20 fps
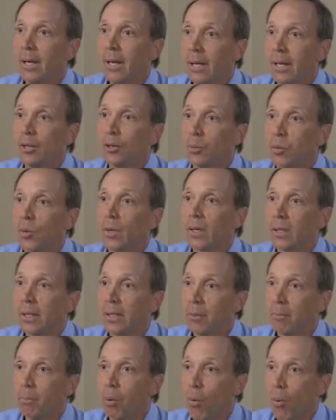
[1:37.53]
it's really
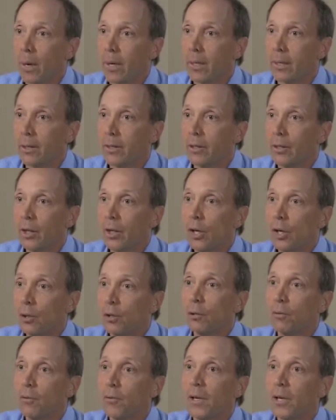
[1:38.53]
important
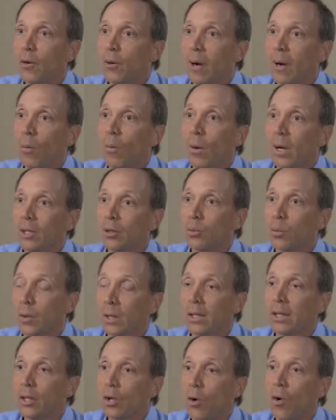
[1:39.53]
to figure out what it's
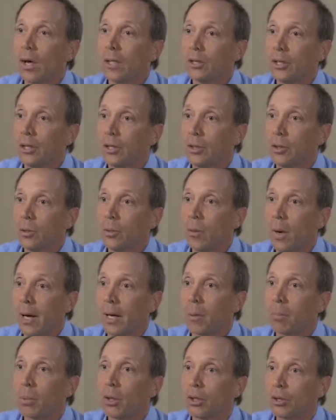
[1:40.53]
really costing you
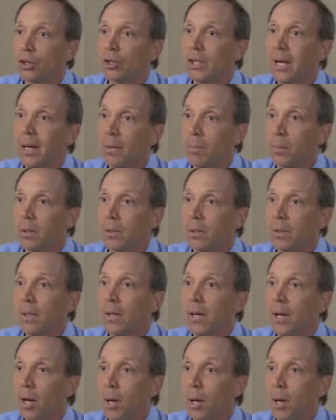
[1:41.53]
on a per sample